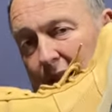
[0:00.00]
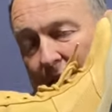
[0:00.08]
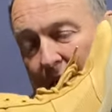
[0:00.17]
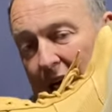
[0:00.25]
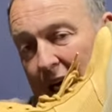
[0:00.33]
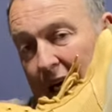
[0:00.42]

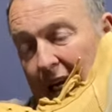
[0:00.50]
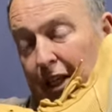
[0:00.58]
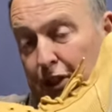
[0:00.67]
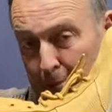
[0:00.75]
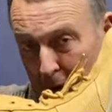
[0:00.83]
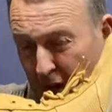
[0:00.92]
uh,
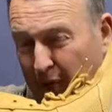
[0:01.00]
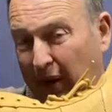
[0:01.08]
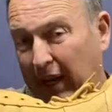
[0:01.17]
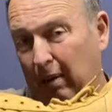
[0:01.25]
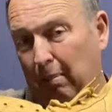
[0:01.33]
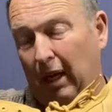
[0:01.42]
it's my
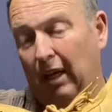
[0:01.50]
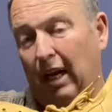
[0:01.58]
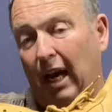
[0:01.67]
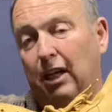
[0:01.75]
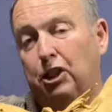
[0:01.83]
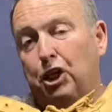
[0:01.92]

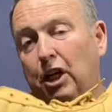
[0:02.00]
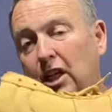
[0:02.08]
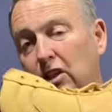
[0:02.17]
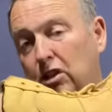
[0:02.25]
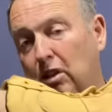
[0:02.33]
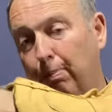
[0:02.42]
recommendation,
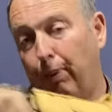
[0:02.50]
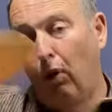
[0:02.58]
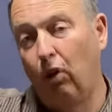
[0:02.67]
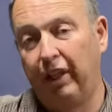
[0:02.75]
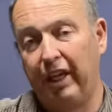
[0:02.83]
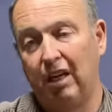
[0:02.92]
is to
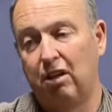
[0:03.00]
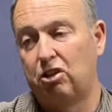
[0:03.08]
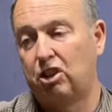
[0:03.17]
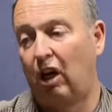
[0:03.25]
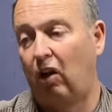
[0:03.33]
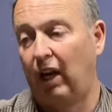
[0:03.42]
pull the inner
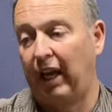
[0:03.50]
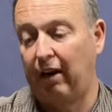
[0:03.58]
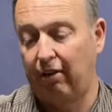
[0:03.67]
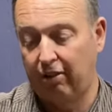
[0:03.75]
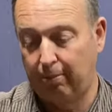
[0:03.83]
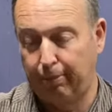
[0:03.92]
sole out
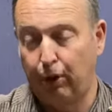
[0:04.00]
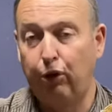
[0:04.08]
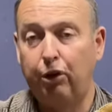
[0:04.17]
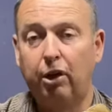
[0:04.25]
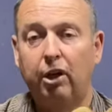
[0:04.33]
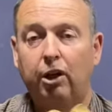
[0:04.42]
of the
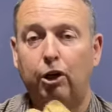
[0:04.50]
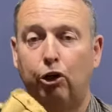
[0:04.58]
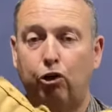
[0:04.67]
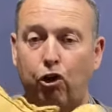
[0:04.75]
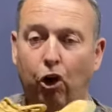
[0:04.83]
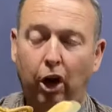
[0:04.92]
boot
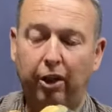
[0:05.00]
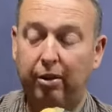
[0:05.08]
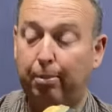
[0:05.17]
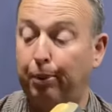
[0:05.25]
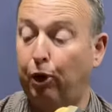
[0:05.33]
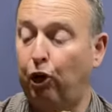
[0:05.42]
Try the
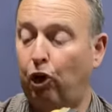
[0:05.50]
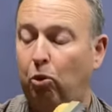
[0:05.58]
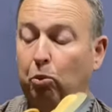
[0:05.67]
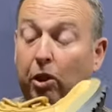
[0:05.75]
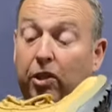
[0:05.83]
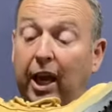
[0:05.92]
boot on
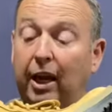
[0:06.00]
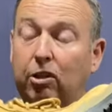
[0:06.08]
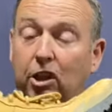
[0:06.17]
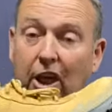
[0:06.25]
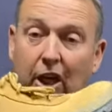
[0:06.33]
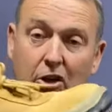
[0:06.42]
without
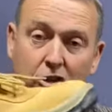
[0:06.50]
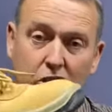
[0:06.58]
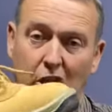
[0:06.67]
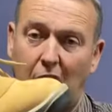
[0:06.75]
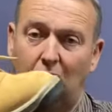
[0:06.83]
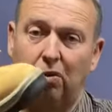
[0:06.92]
the inner
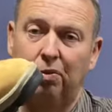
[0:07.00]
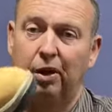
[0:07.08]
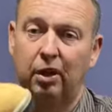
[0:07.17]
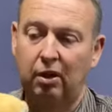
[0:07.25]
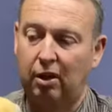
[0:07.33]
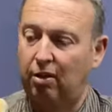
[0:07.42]
sole.
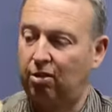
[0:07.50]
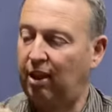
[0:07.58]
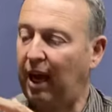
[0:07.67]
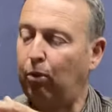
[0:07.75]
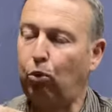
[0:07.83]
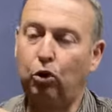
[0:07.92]

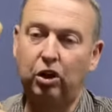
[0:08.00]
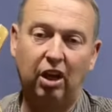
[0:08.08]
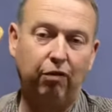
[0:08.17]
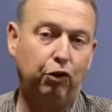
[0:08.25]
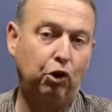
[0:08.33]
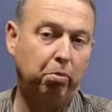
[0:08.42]
That will
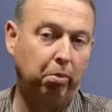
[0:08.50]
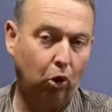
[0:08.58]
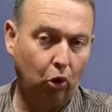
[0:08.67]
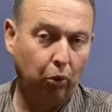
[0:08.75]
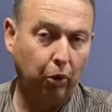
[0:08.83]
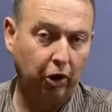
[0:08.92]
give you
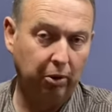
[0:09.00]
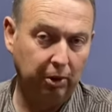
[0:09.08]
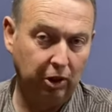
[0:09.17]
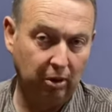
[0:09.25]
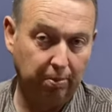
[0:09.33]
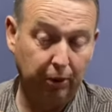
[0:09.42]
more room
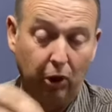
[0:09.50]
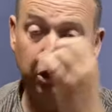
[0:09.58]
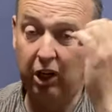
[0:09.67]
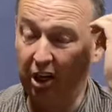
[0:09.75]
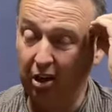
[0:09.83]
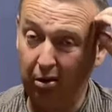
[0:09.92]
in the boot.
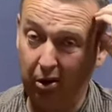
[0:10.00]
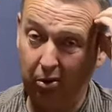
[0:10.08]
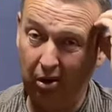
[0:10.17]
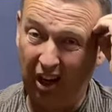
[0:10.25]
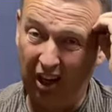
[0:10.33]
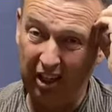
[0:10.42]
It'll
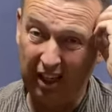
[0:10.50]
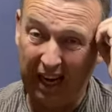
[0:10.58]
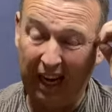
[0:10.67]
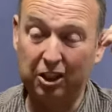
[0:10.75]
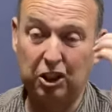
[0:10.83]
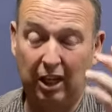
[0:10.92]
like
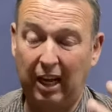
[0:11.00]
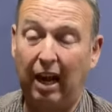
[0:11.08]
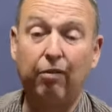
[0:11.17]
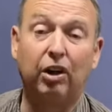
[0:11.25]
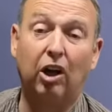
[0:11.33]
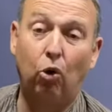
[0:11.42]
actually
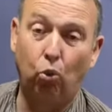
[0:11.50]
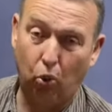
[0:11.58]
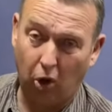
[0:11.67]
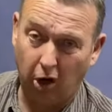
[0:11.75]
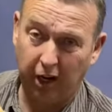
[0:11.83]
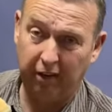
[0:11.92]
having a
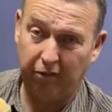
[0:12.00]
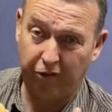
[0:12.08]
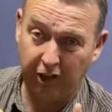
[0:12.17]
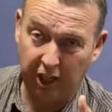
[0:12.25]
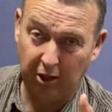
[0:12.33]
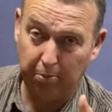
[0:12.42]
wider
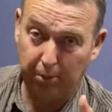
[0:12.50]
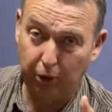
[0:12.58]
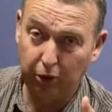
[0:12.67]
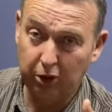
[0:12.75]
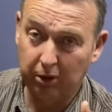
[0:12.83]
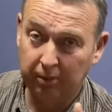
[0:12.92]
fitting
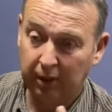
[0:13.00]
boot.